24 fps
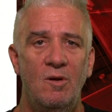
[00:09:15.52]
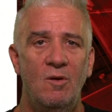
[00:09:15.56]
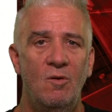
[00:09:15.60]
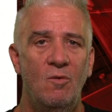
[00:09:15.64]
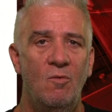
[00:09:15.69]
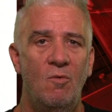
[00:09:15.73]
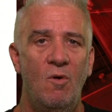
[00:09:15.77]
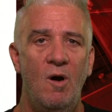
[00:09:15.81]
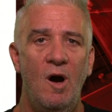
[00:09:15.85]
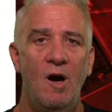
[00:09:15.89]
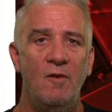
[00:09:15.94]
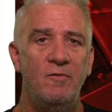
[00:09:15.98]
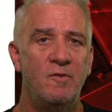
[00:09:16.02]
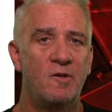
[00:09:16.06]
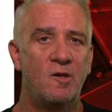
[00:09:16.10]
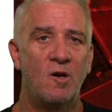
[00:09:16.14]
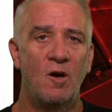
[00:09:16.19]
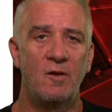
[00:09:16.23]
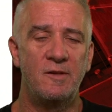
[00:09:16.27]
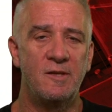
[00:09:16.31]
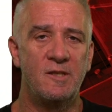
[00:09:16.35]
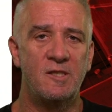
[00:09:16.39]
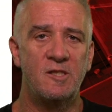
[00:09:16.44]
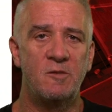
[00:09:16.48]
Why have we
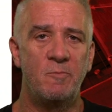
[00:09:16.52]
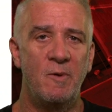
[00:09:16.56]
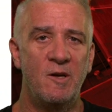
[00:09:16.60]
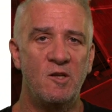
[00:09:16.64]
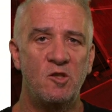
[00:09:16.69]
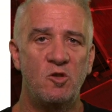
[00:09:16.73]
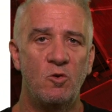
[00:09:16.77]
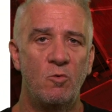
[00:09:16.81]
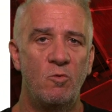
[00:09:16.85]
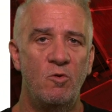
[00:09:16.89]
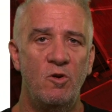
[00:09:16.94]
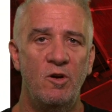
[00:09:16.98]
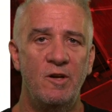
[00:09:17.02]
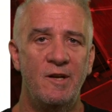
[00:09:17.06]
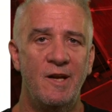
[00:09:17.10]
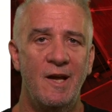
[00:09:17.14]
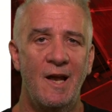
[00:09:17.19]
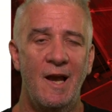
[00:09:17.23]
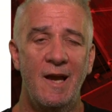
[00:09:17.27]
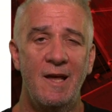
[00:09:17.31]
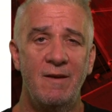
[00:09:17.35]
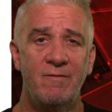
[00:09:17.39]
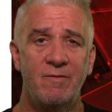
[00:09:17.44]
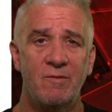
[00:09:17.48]
got this special word
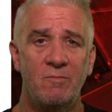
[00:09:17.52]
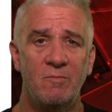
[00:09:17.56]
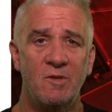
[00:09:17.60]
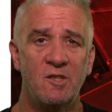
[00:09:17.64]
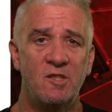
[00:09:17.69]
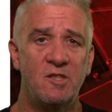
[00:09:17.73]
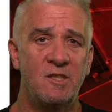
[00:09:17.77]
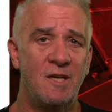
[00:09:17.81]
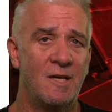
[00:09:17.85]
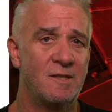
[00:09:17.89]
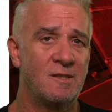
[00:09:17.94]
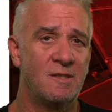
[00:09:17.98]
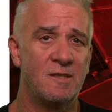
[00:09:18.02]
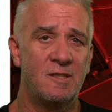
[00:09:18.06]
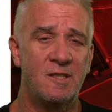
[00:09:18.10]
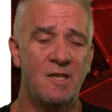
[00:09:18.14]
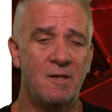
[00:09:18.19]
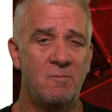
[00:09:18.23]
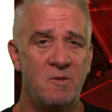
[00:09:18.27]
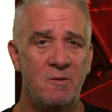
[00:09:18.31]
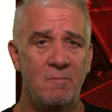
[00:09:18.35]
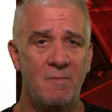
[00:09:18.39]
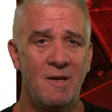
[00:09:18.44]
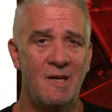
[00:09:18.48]
11, which doesn't
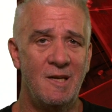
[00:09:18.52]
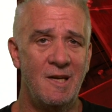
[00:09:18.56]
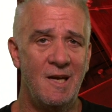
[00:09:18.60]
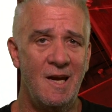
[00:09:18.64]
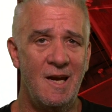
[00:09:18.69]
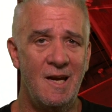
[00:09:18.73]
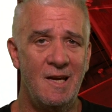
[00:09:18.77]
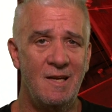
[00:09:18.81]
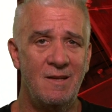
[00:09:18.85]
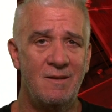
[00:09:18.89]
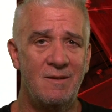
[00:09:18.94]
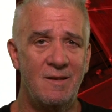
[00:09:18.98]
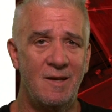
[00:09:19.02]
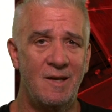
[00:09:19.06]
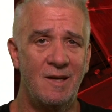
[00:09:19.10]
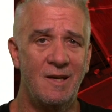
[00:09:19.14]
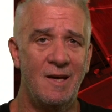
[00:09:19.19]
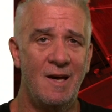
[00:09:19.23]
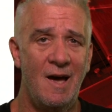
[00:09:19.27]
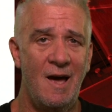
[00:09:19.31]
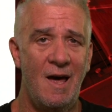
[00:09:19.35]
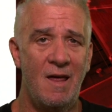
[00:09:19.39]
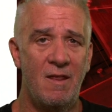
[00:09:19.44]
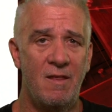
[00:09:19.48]
seem to mean anything
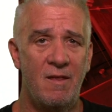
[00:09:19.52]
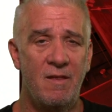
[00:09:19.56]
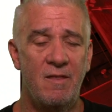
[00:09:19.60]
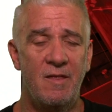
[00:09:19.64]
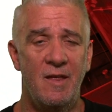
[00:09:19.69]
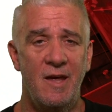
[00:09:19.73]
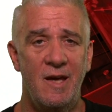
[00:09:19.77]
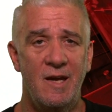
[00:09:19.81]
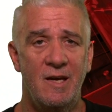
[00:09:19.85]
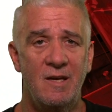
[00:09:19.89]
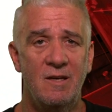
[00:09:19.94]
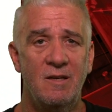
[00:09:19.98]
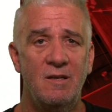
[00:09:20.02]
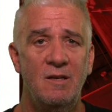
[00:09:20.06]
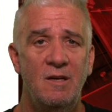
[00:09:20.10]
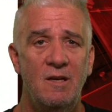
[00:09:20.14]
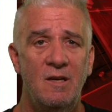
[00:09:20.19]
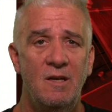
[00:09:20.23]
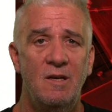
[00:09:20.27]
other than